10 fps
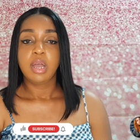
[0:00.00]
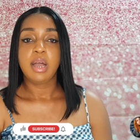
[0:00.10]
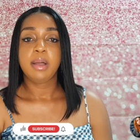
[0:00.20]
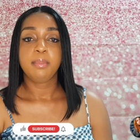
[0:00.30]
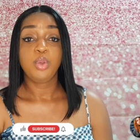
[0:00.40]

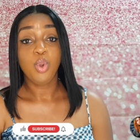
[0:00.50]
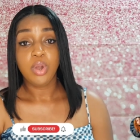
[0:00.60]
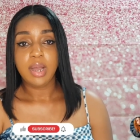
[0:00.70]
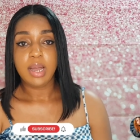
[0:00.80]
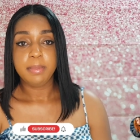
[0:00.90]
um,
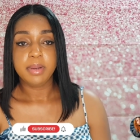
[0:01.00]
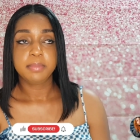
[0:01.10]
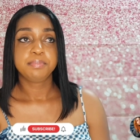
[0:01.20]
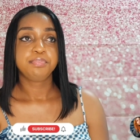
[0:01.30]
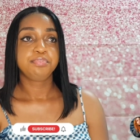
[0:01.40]
Yokohama
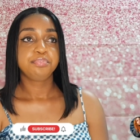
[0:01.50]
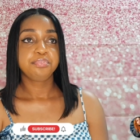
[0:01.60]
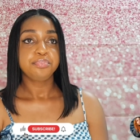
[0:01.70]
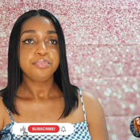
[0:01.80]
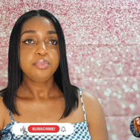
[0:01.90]

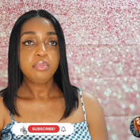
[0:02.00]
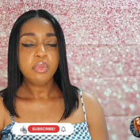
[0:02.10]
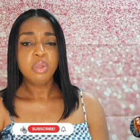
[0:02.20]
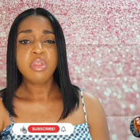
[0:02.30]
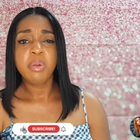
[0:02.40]

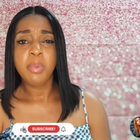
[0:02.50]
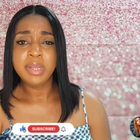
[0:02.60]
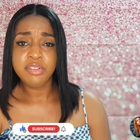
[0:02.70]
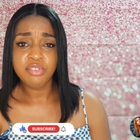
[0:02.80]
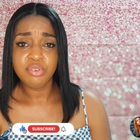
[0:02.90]
so we
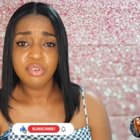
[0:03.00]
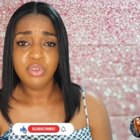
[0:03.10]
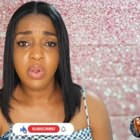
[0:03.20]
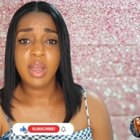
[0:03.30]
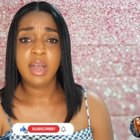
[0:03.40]
went to
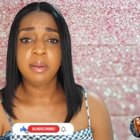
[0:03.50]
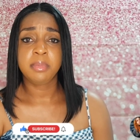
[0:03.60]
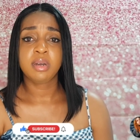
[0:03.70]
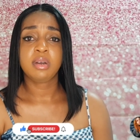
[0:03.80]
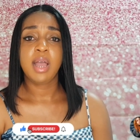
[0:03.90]

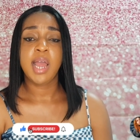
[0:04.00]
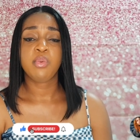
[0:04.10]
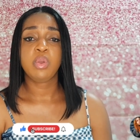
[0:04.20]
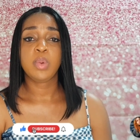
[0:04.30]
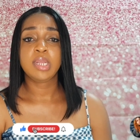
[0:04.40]
yokohama and
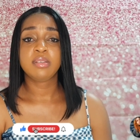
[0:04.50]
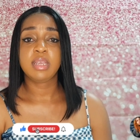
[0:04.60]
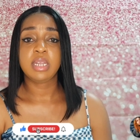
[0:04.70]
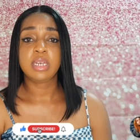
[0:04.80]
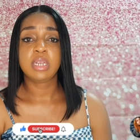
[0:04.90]
we went
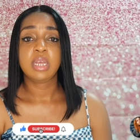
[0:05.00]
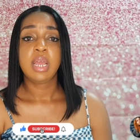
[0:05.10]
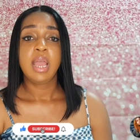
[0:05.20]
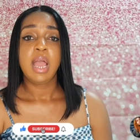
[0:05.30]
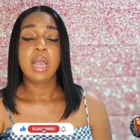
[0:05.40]
in
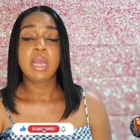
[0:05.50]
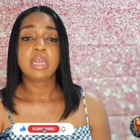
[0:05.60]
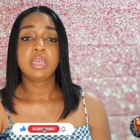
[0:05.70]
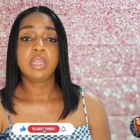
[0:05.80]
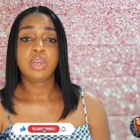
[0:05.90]

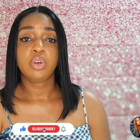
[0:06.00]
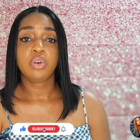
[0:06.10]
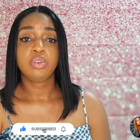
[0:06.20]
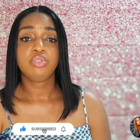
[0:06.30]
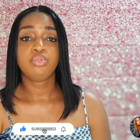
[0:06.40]
and you
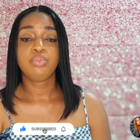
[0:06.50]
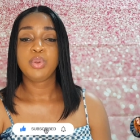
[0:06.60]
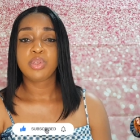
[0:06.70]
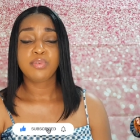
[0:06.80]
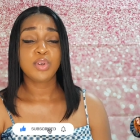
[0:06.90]
know two
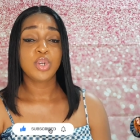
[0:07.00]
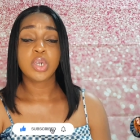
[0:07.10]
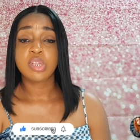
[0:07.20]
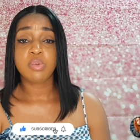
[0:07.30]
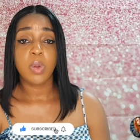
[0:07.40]
beautiful
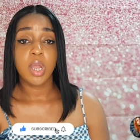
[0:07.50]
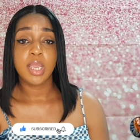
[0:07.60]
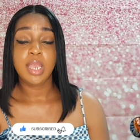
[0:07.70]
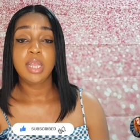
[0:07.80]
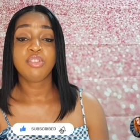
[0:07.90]
girls
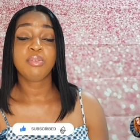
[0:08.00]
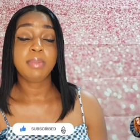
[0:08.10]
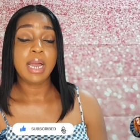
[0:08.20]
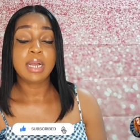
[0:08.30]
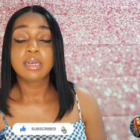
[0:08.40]
walking two
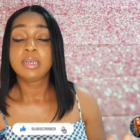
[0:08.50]
black